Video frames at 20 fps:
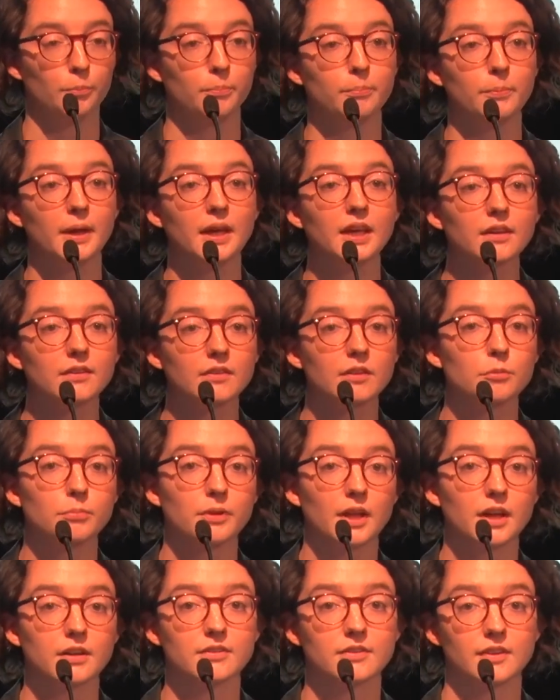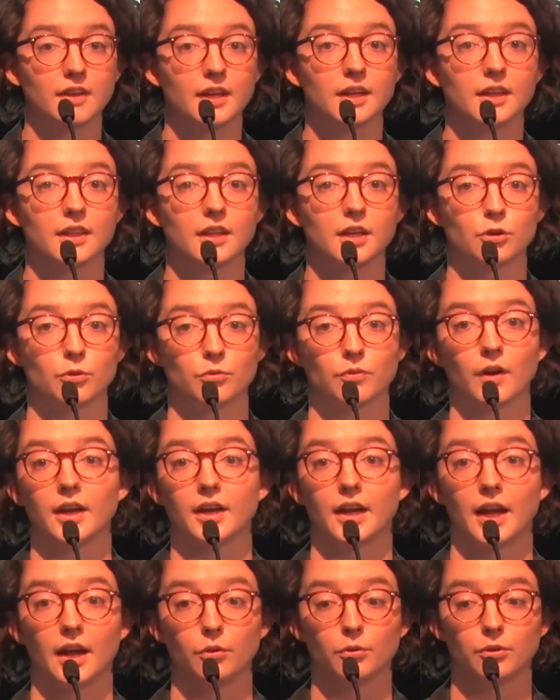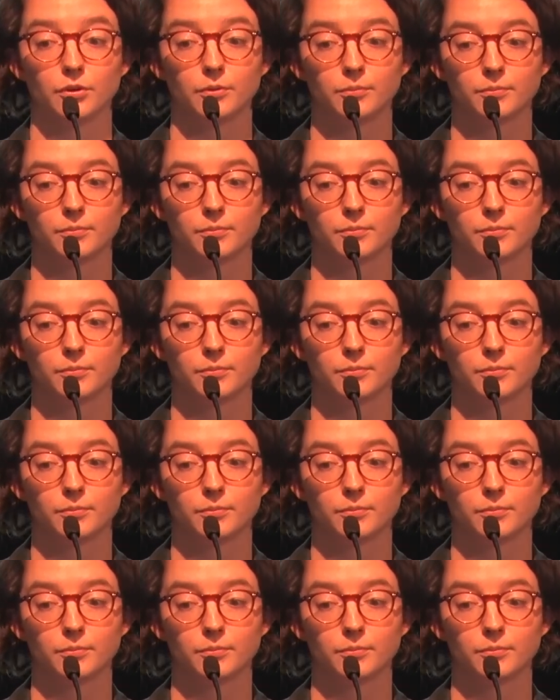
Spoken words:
makes them less likely to run out.